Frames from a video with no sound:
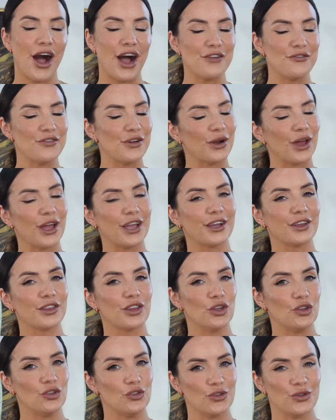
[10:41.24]
I feel like
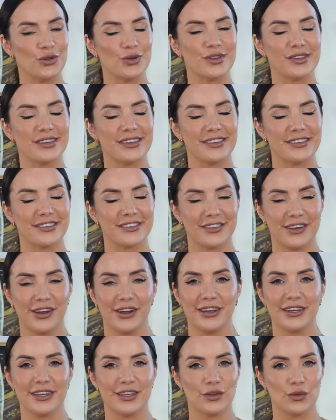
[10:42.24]
the juice
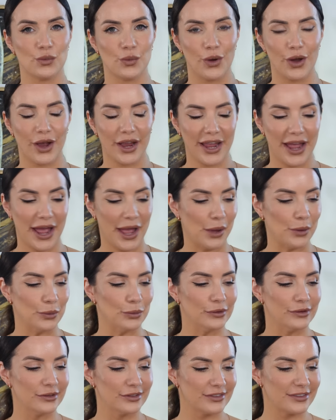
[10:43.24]
inside is what
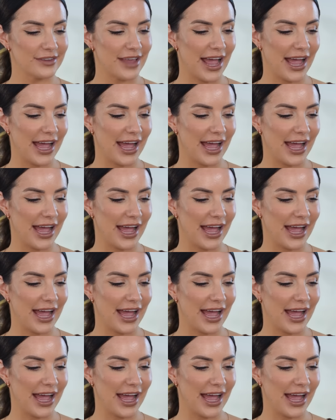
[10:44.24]
counts.